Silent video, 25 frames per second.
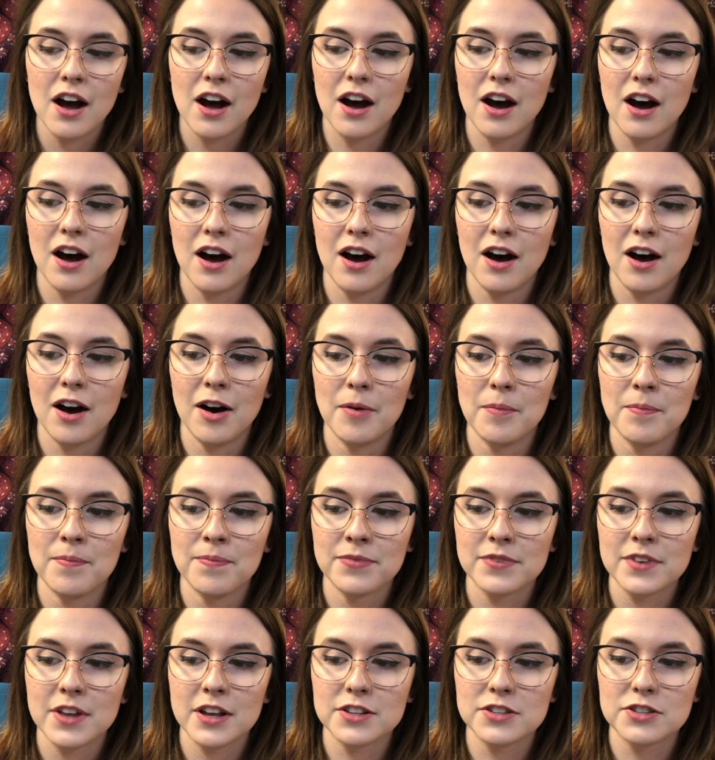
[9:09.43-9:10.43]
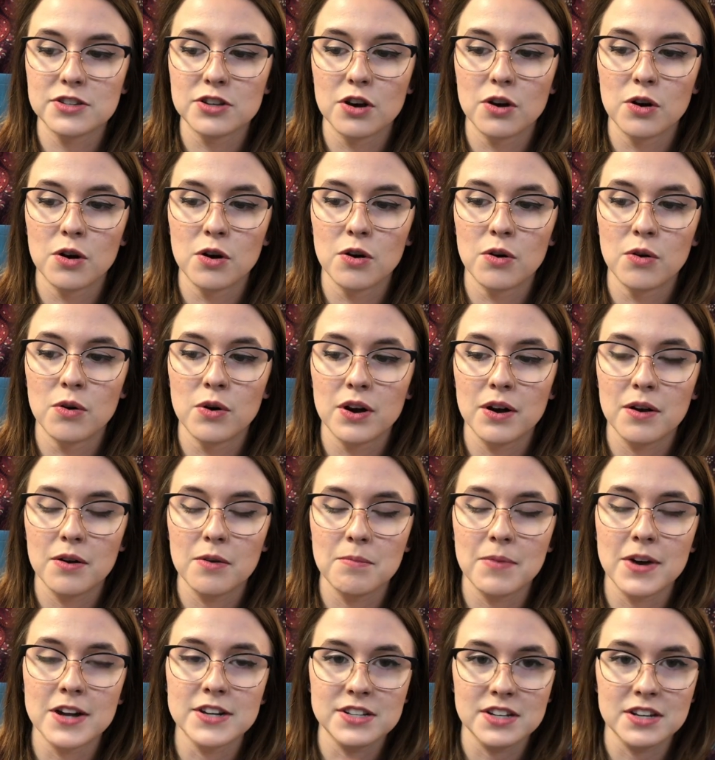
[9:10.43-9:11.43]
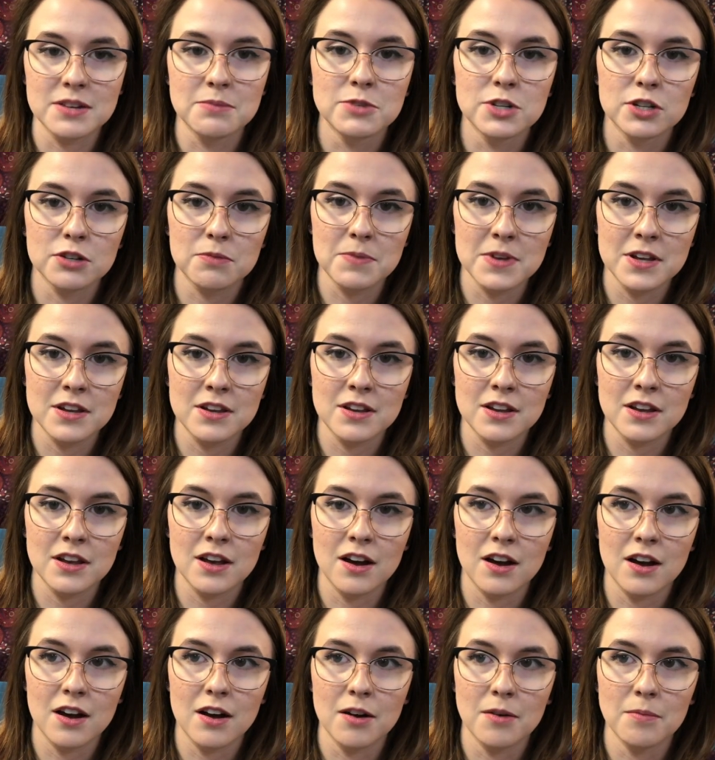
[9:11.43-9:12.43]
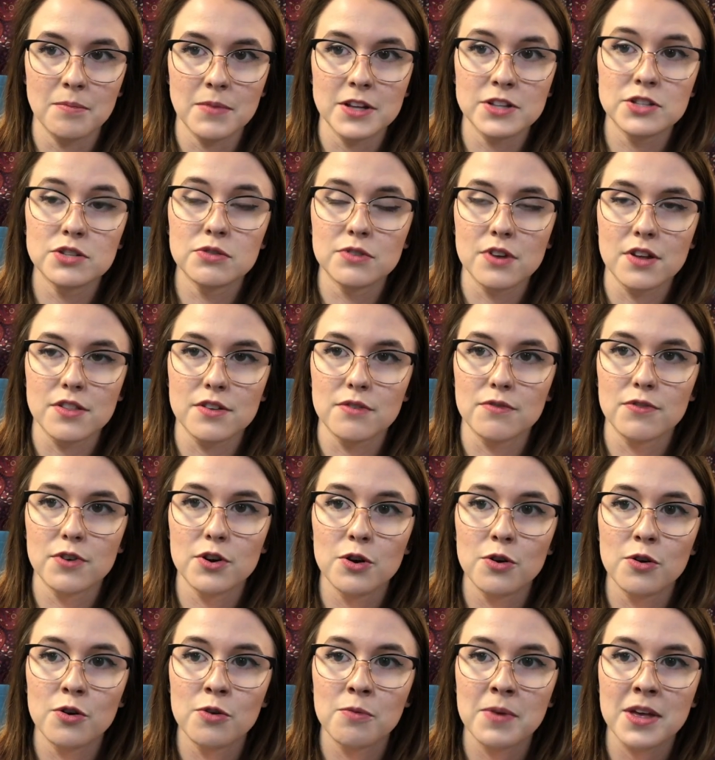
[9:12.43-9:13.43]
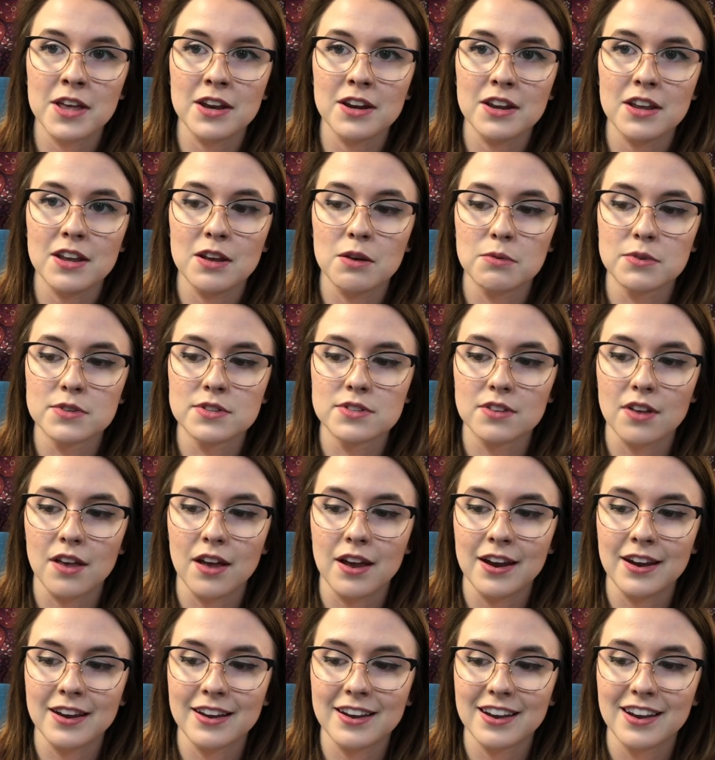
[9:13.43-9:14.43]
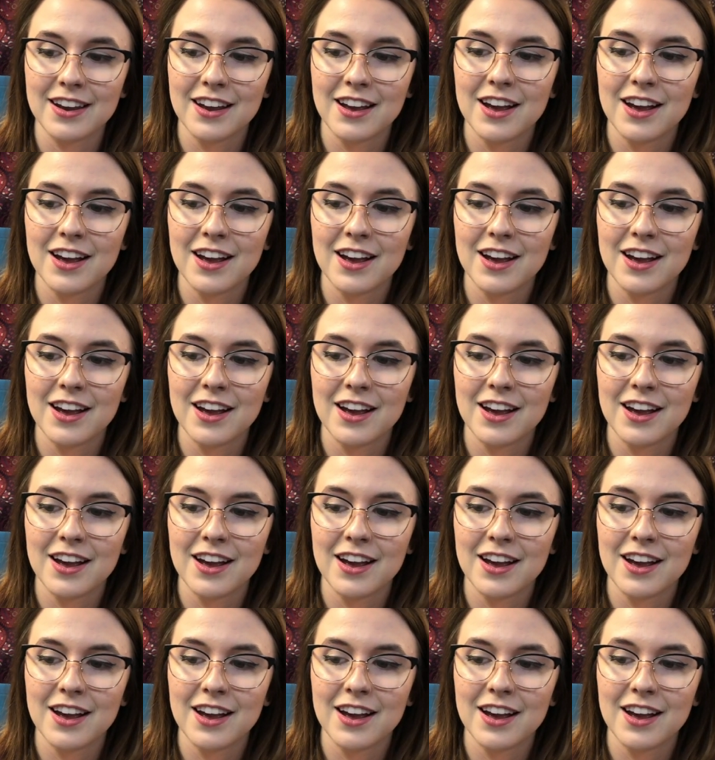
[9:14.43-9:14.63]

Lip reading: And so my DM took me into another room, and he was like